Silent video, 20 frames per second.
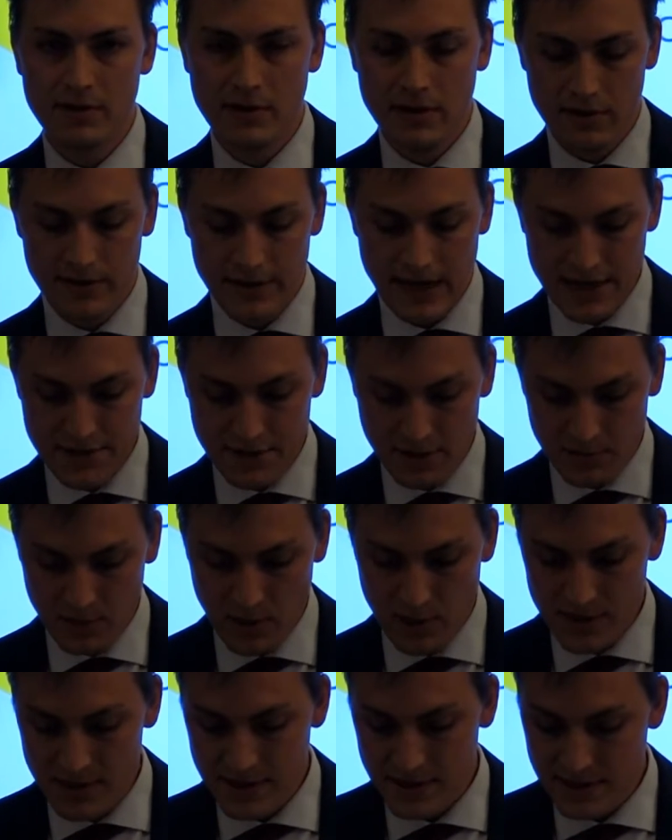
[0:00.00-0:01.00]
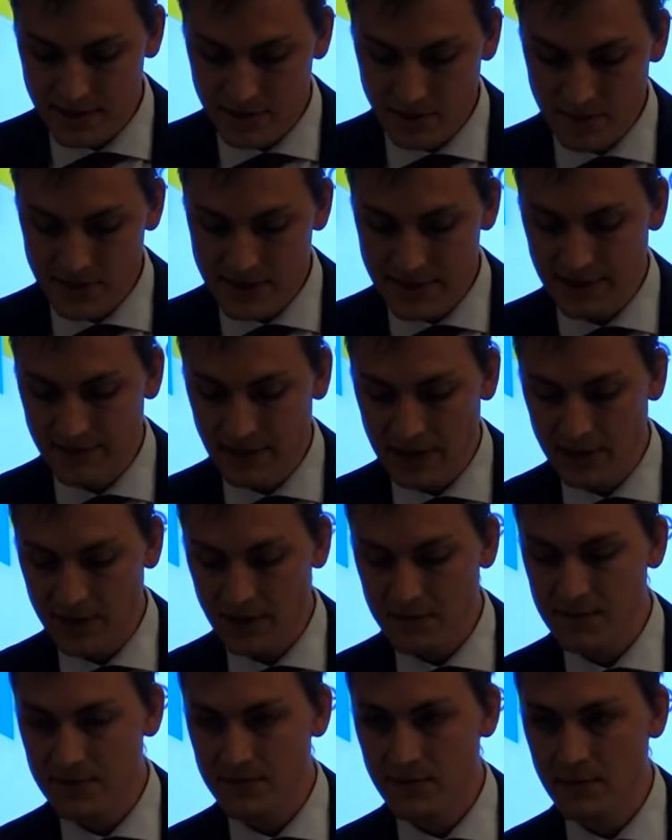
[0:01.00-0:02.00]
or national persons who receive
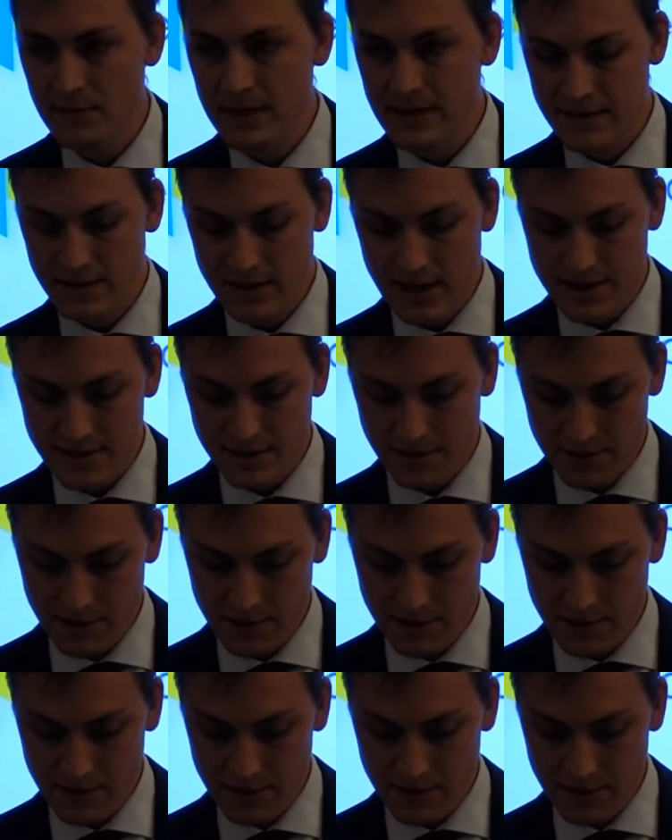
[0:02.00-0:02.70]
incomes from international